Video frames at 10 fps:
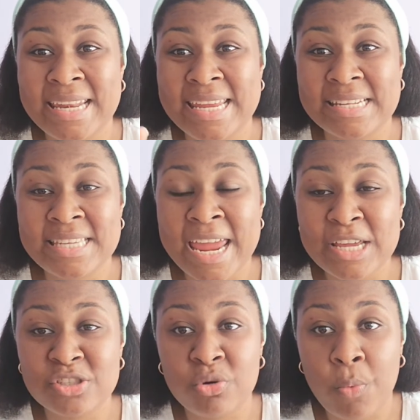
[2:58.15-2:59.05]
and it
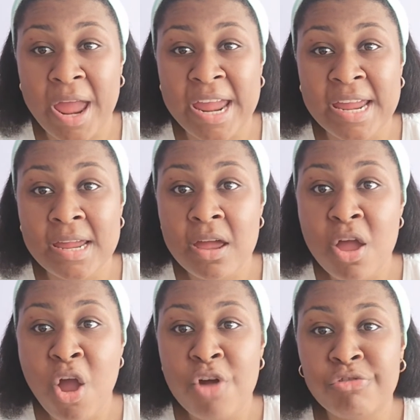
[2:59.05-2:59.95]
takes away
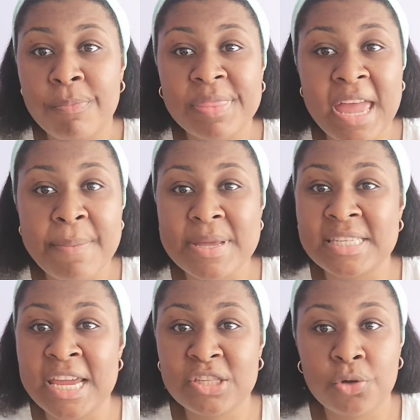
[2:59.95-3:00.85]
from them,
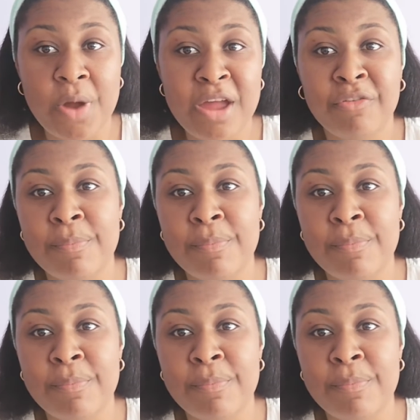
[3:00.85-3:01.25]
it takes away